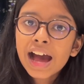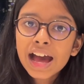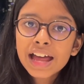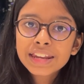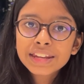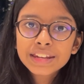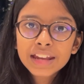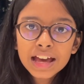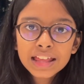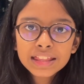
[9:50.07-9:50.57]

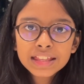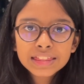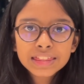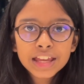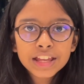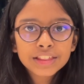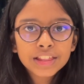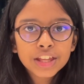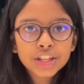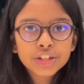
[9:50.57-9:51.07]
Another
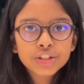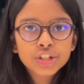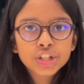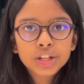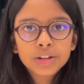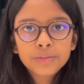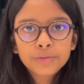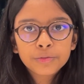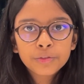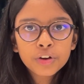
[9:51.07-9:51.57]
thing that you
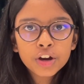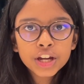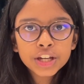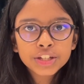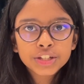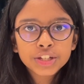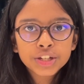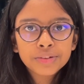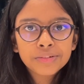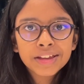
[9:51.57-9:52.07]
should
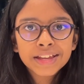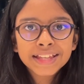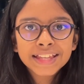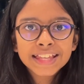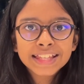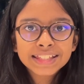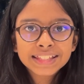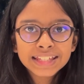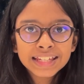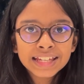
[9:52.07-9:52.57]
avoid doing
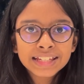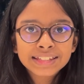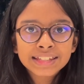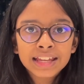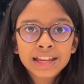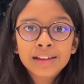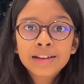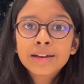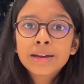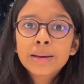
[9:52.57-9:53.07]
is
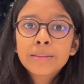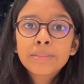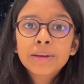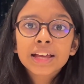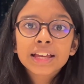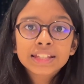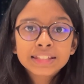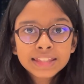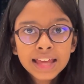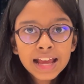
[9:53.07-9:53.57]
eating,
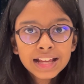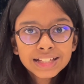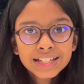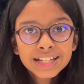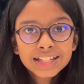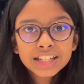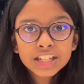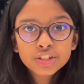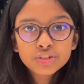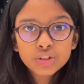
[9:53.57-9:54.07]
because that
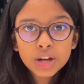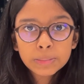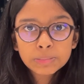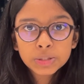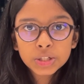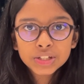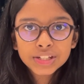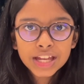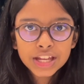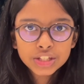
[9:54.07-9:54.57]
can
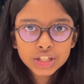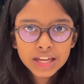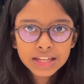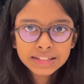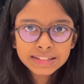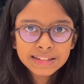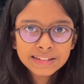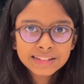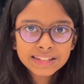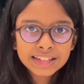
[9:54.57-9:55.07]
disrupt your
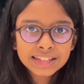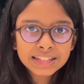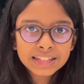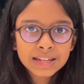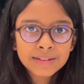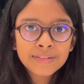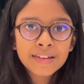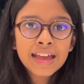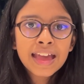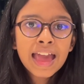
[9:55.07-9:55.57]
digestive
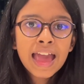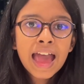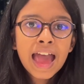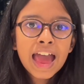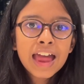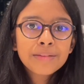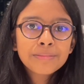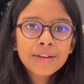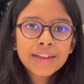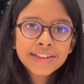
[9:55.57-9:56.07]
system
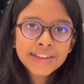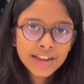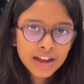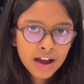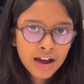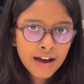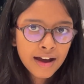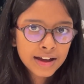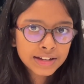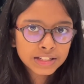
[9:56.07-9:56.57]
and make it
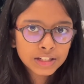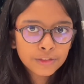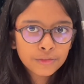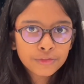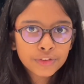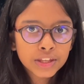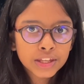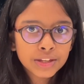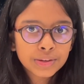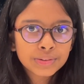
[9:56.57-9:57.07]
harder
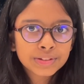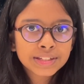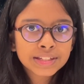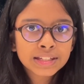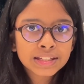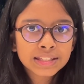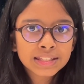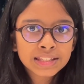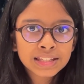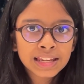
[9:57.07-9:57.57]
for you
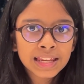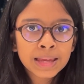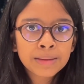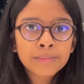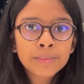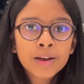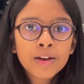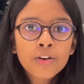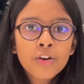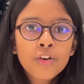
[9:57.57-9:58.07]
to
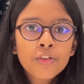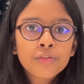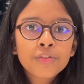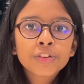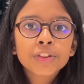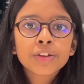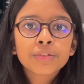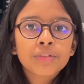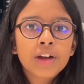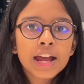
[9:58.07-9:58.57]
sleep
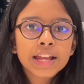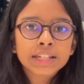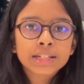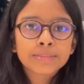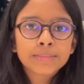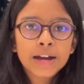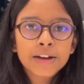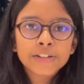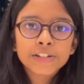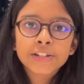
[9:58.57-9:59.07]
for the right
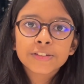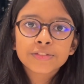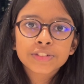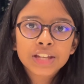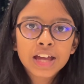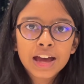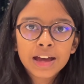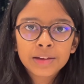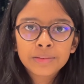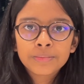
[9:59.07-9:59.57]
amount of
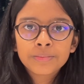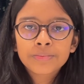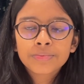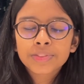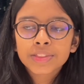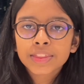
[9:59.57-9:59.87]
time.